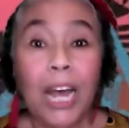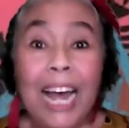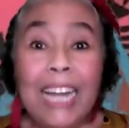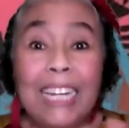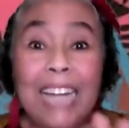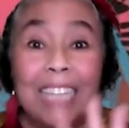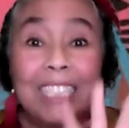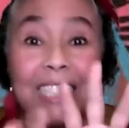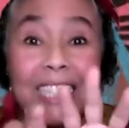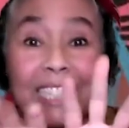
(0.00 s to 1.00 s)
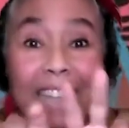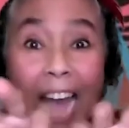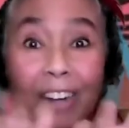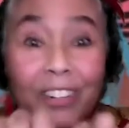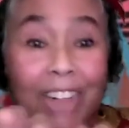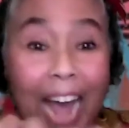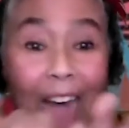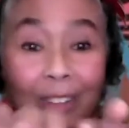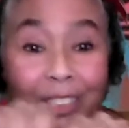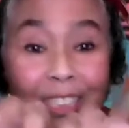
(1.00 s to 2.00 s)
And Nancy scattered
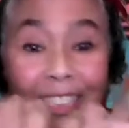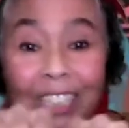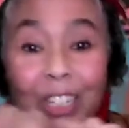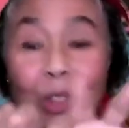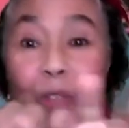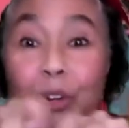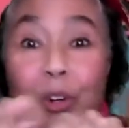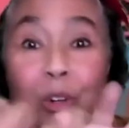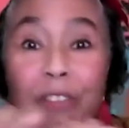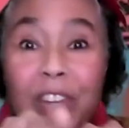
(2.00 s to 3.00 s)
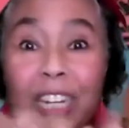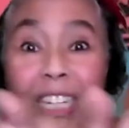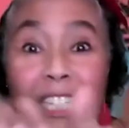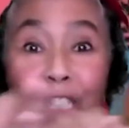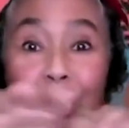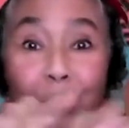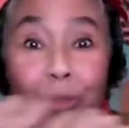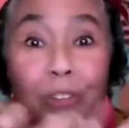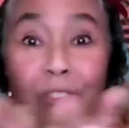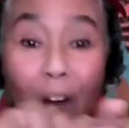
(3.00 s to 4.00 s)
out through the village into
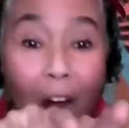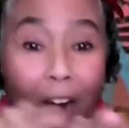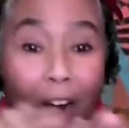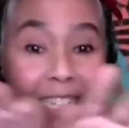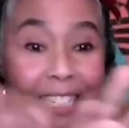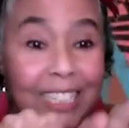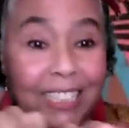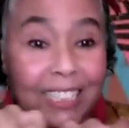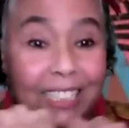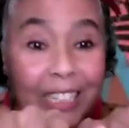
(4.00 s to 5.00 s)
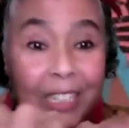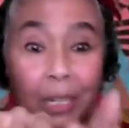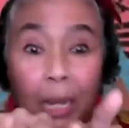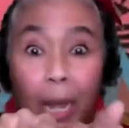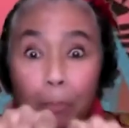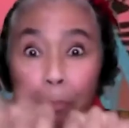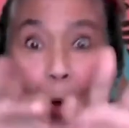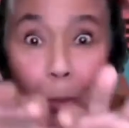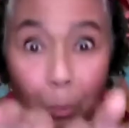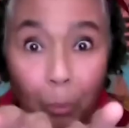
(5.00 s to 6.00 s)
the forest. And
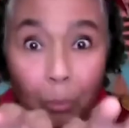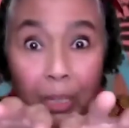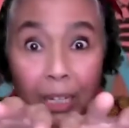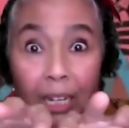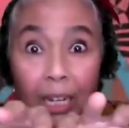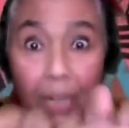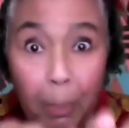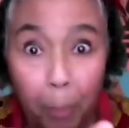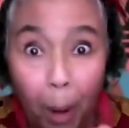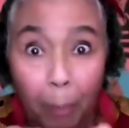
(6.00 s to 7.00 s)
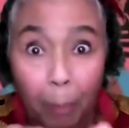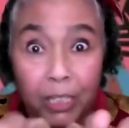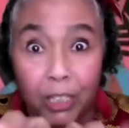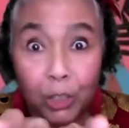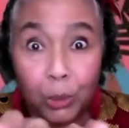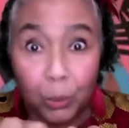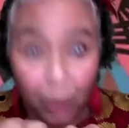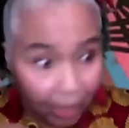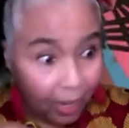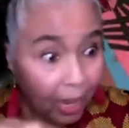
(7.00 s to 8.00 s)
boom, he bumped into
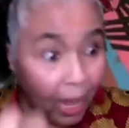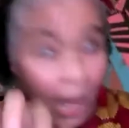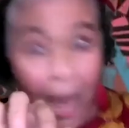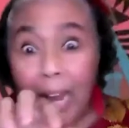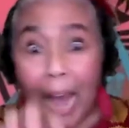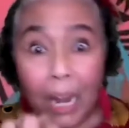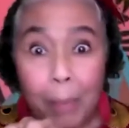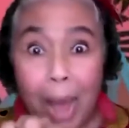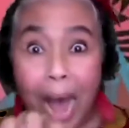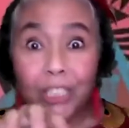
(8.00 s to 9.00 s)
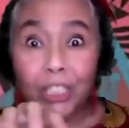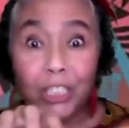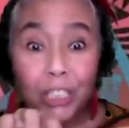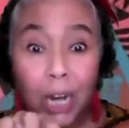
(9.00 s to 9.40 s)
a calabash,